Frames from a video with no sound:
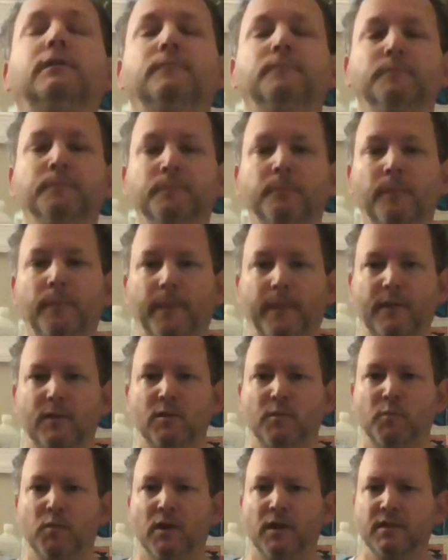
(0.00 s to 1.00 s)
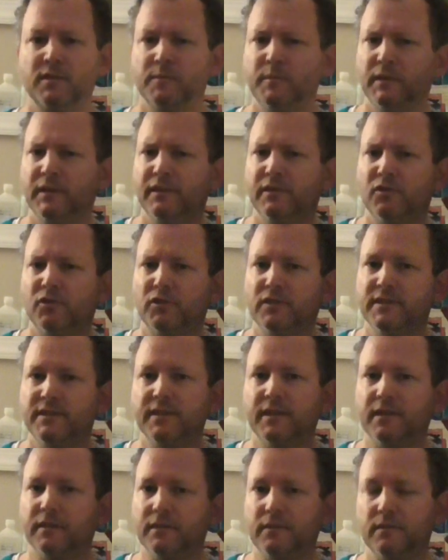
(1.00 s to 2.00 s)
It was approximately 30
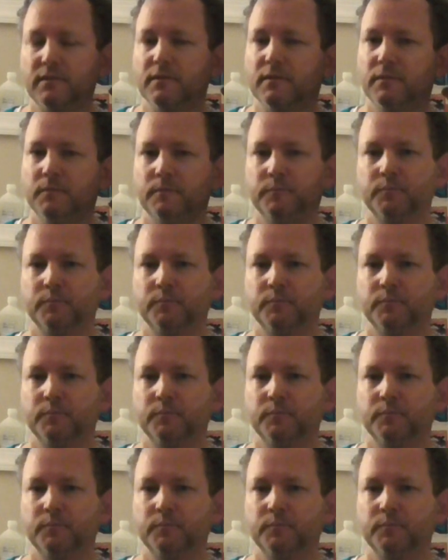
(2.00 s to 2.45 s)
seconds.